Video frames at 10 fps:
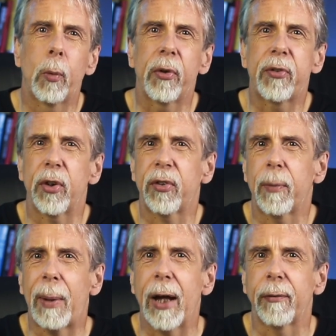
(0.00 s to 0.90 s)
was
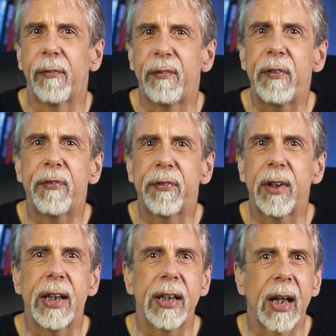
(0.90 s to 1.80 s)
just about
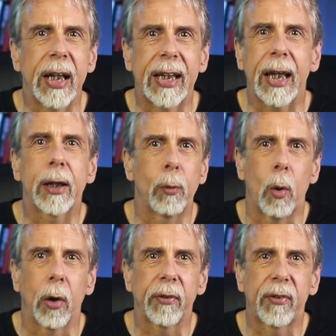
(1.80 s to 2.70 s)
15
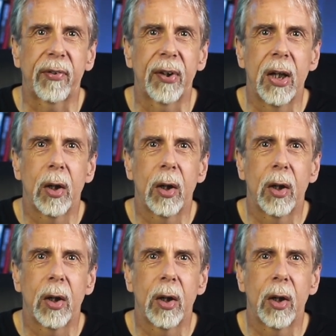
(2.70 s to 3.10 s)
gigawatts,